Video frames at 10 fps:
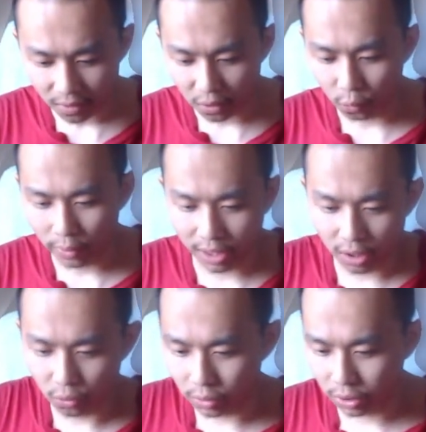Where
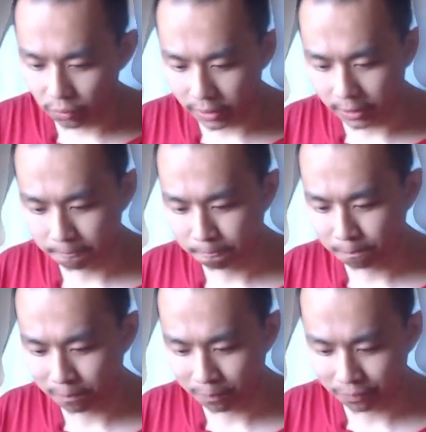were we?
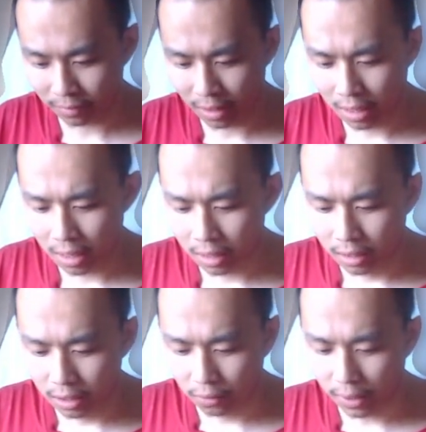
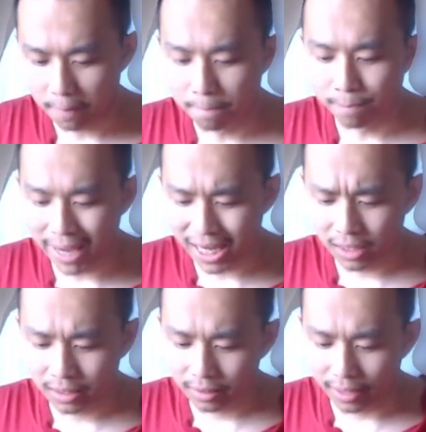Okay,
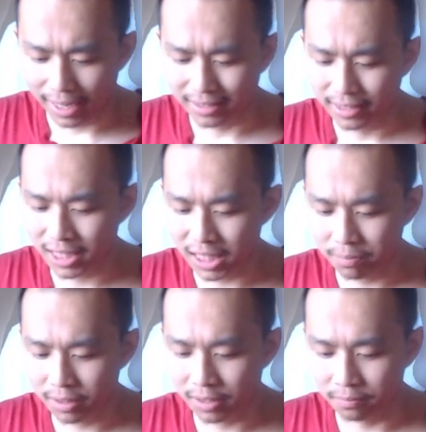make and keep
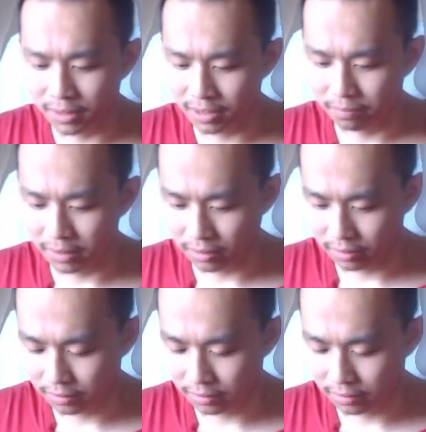commitments.